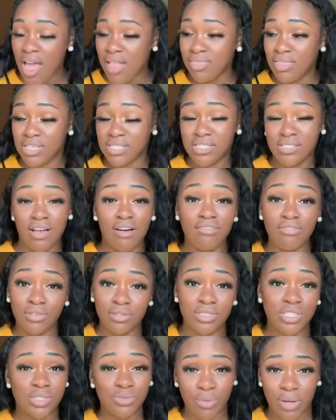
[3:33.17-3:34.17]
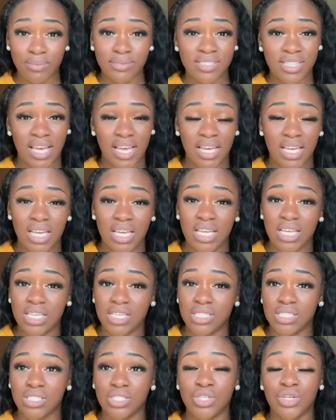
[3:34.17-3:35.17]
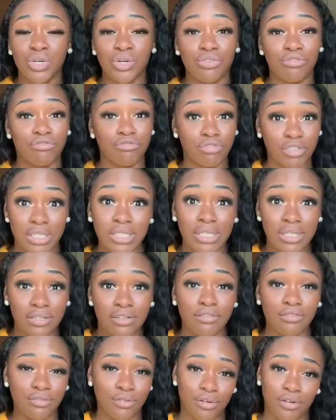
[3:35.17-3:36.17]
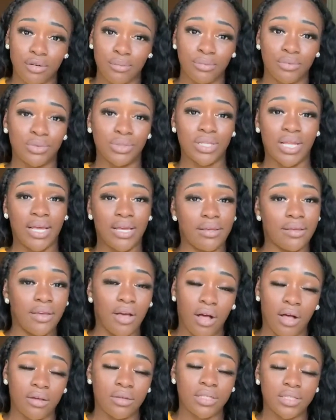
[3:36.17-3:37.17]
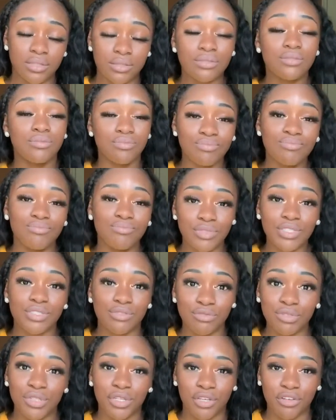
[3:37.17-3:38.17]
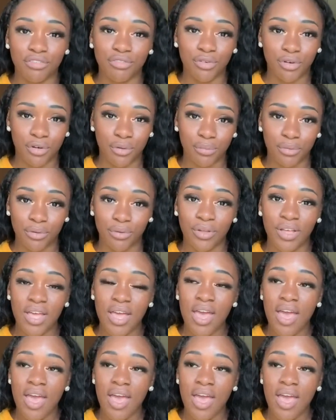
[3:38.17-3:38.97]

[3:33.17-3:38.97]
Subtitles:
The stuff on this website is really affordable. Like, y'all, it's really affordable.